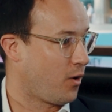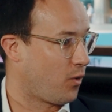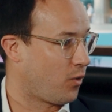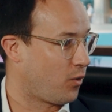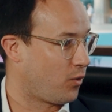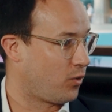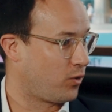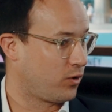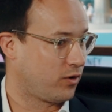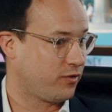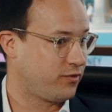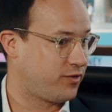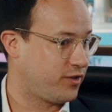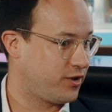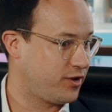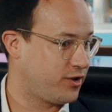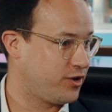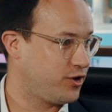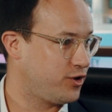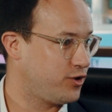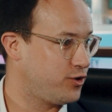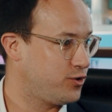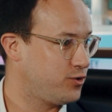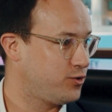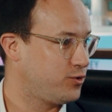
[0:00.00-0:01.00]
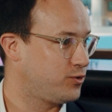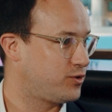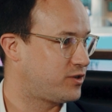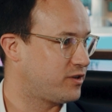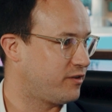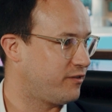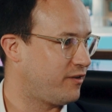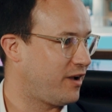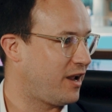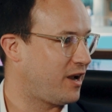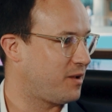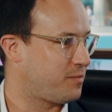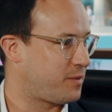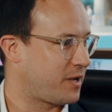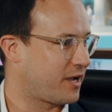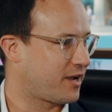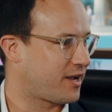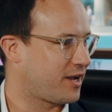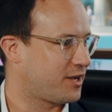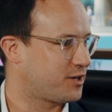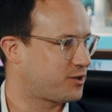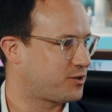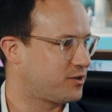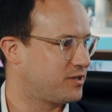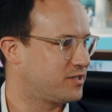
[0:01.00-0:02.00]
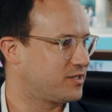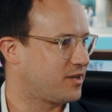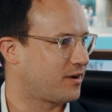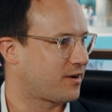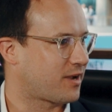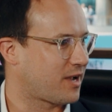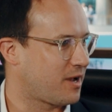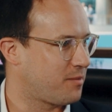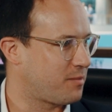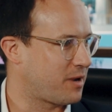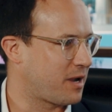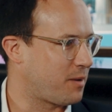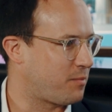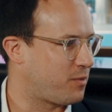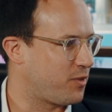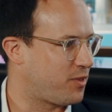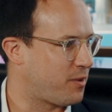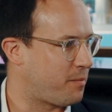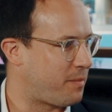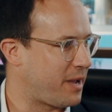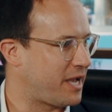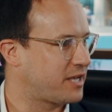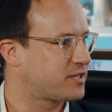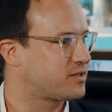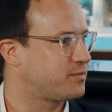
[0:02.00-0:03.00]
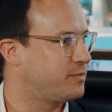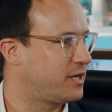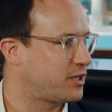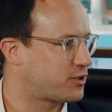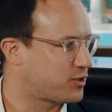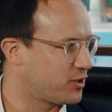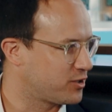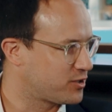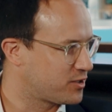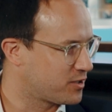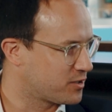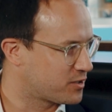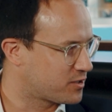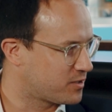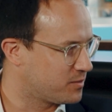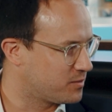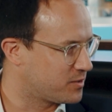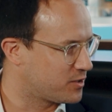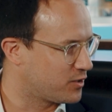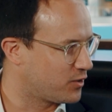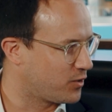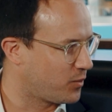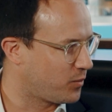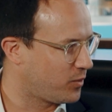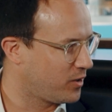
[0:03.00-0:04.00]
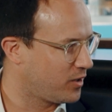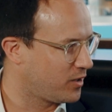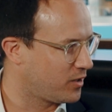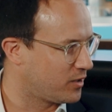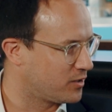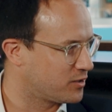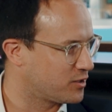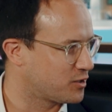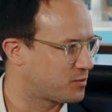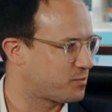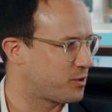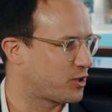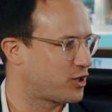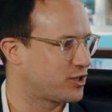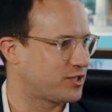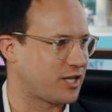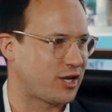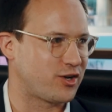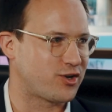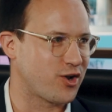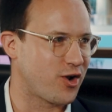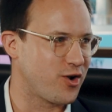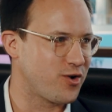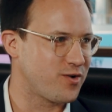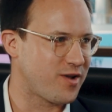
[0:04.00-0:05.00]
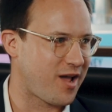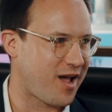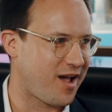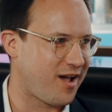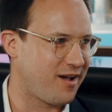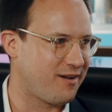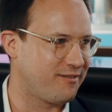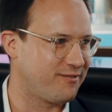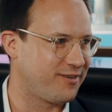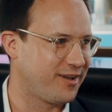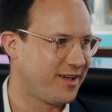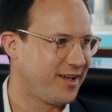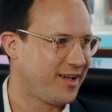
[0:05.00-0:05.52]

all of the new developing countries that are coming up with the best metro systems in the world is because they don't have